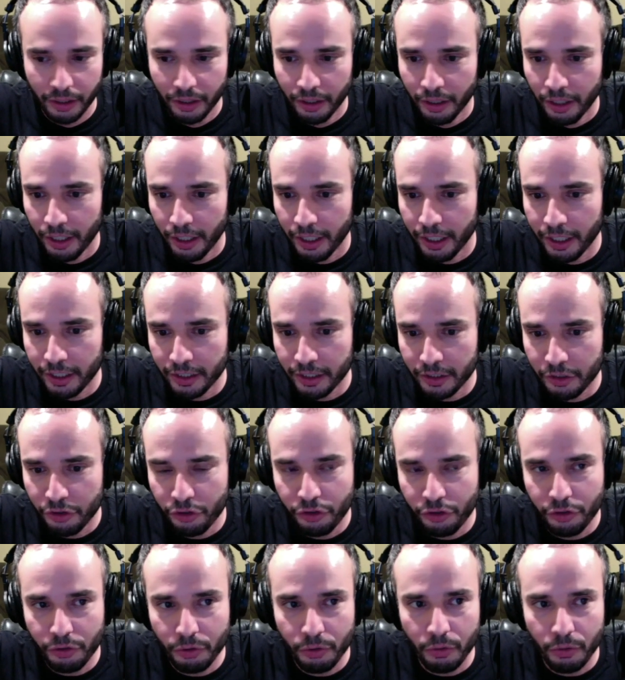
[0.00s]
and
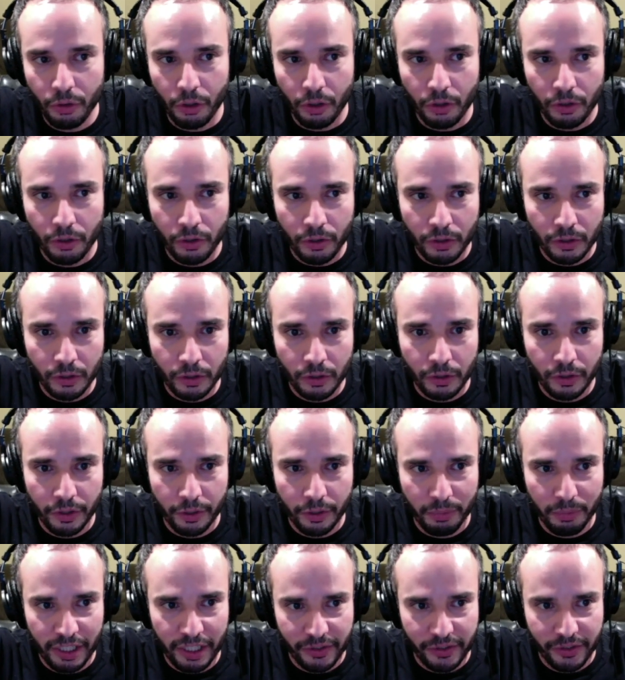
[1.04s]
do all the
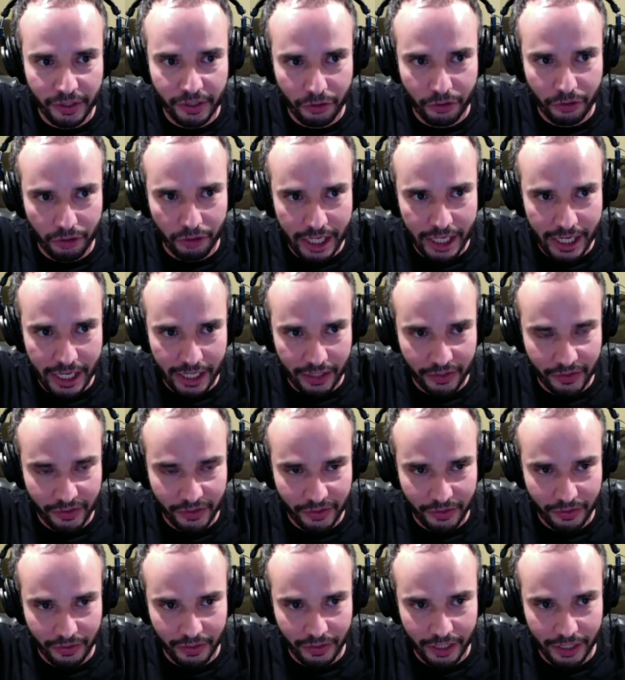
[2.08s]
basic
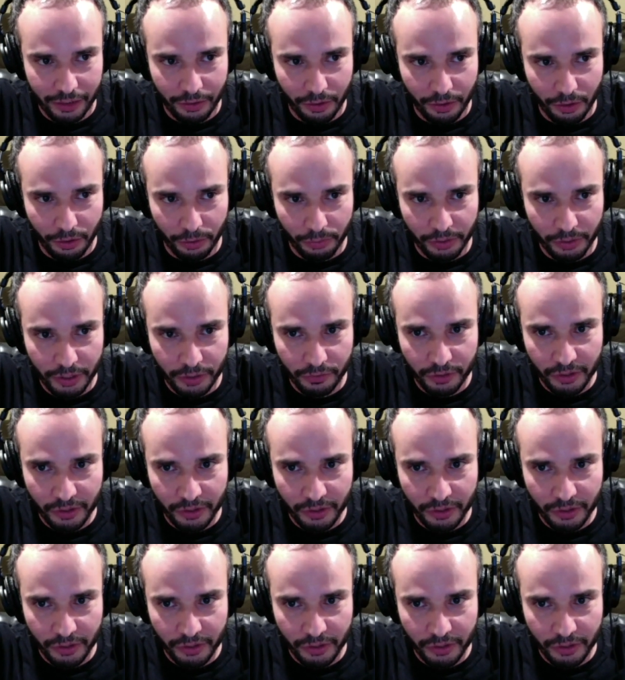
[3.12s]
tracks that the three of us